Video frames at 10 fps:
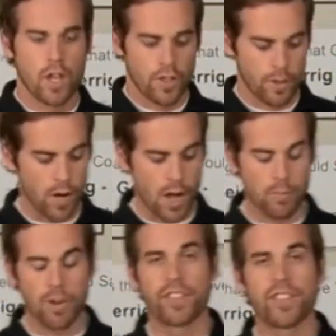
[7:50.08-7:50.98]
The problem
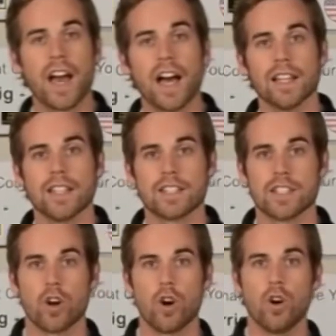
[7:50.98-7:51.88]
with phthalates
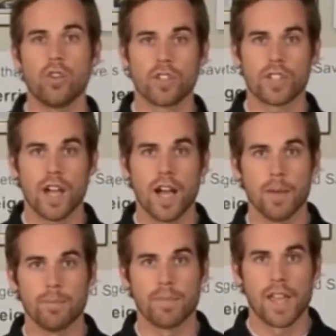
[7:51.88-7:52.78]
is over
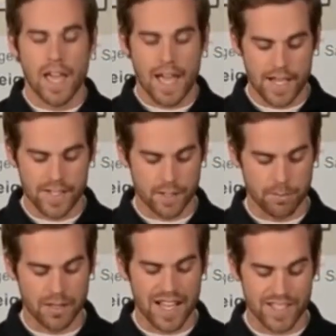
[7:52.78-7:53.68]
time, as the
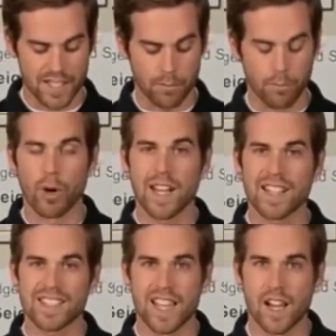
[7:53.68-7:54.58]
plastic
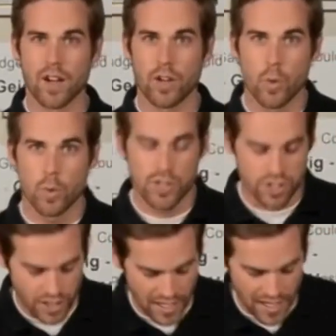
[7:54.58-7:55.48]
breaks down, which is
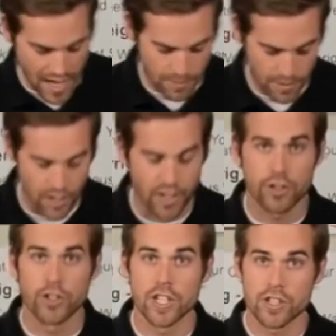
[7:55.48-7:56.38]
going to happen on a
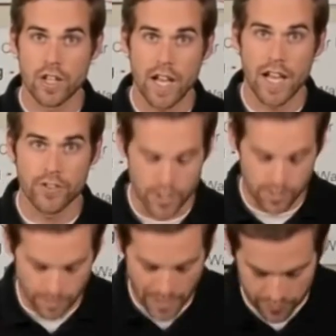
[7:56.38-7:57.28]
traditional
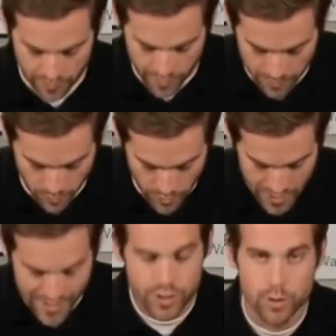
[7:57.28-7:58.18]
hydration pack from you
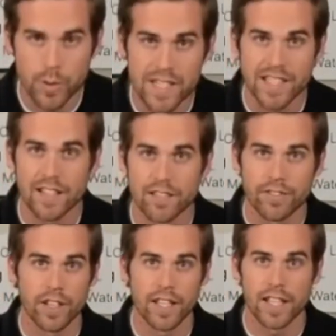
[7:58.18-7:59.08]
squeezing it,
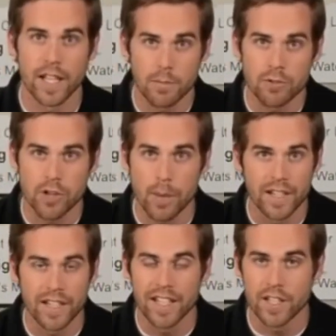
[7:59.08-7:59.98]
filling it up,
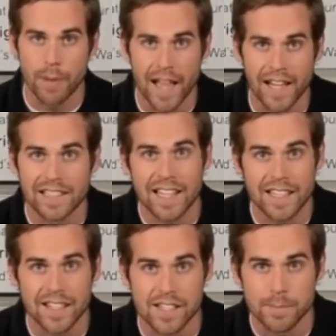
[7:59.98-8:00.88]
dropping it in your pack,
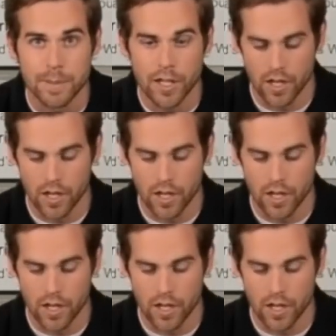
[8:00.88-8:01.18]
taking a spill